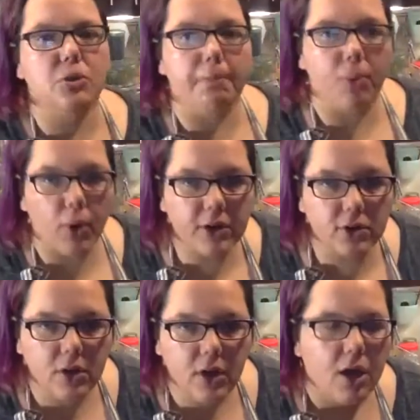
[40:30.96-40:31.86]
to
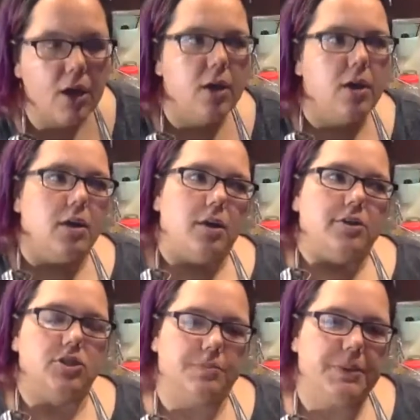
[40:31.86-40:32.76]
boil
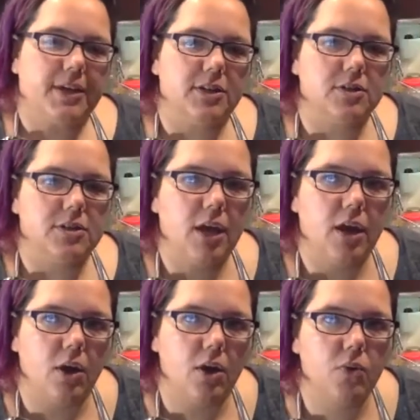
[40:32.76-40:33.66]
just because
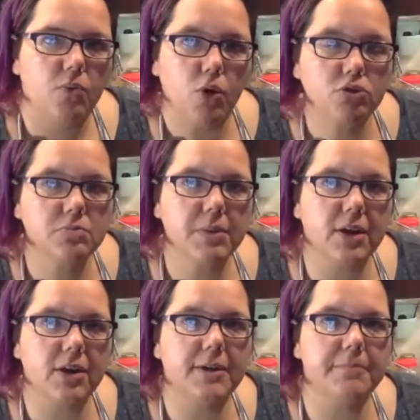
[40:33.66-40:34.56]

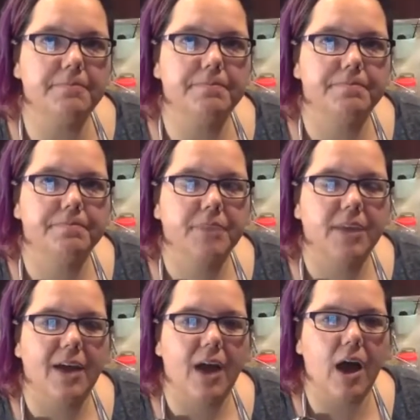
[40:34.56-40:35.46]
rosemary,
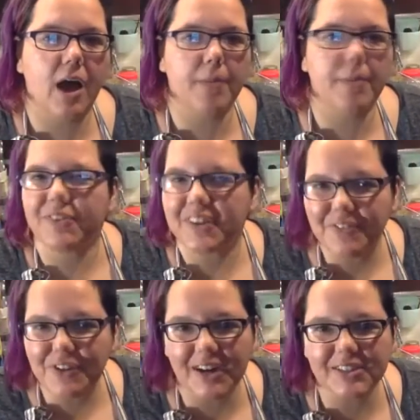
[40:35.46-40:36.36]
um, if any of
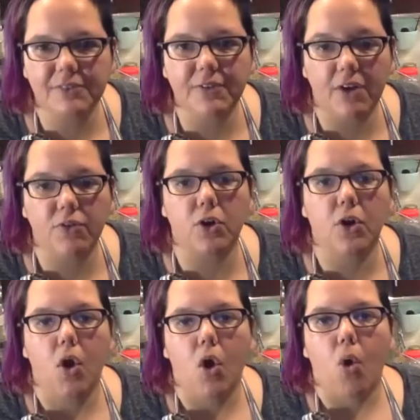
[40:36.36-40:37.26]
you guys have ever
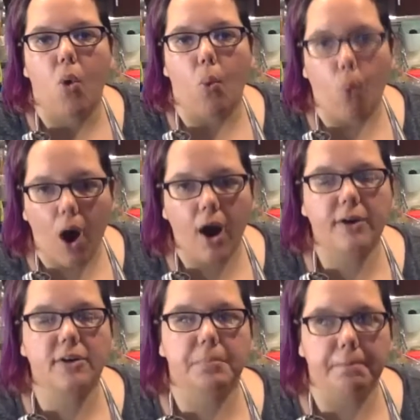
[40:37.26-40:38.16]

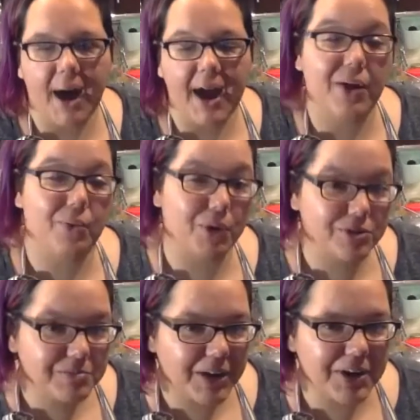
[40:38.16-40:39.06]
walked by a
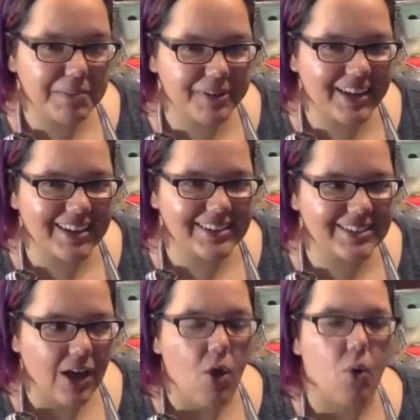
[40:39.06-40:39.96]
rosemary plant
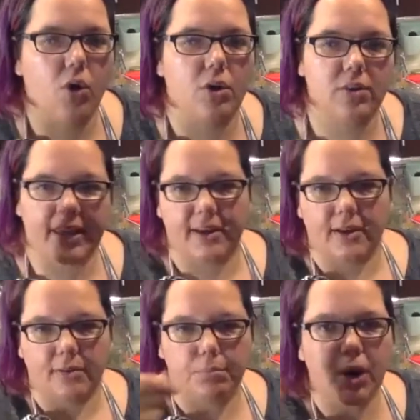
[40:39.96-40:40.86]
or like
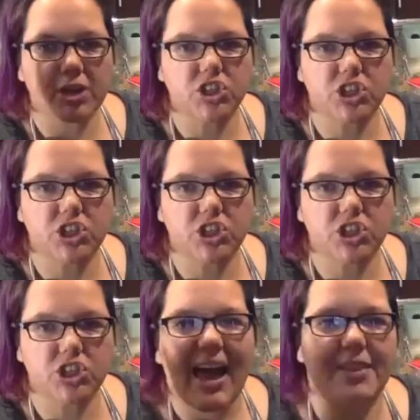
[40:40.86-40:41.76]
brushed it,
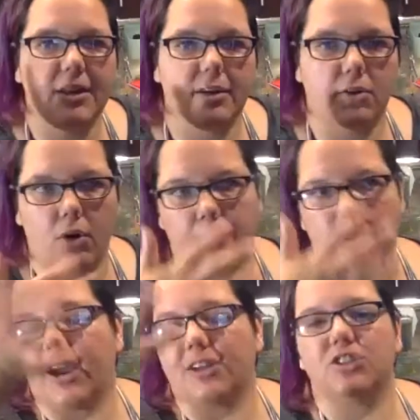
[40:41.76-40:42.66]
and then oh my
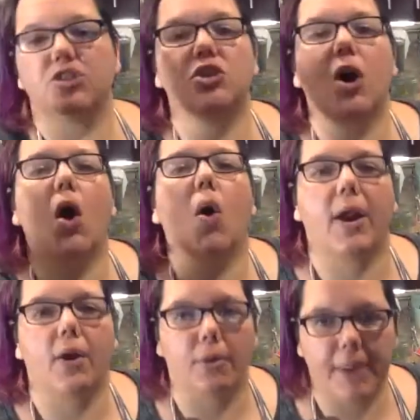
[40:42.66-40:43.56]
gosh, it's so
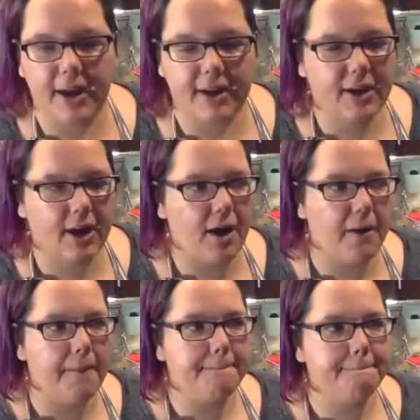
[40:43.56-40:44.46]
aromatic.
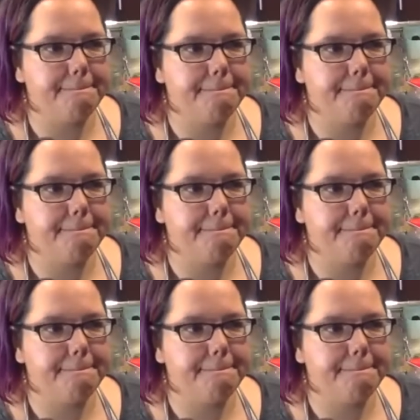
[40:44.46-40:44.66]
Um,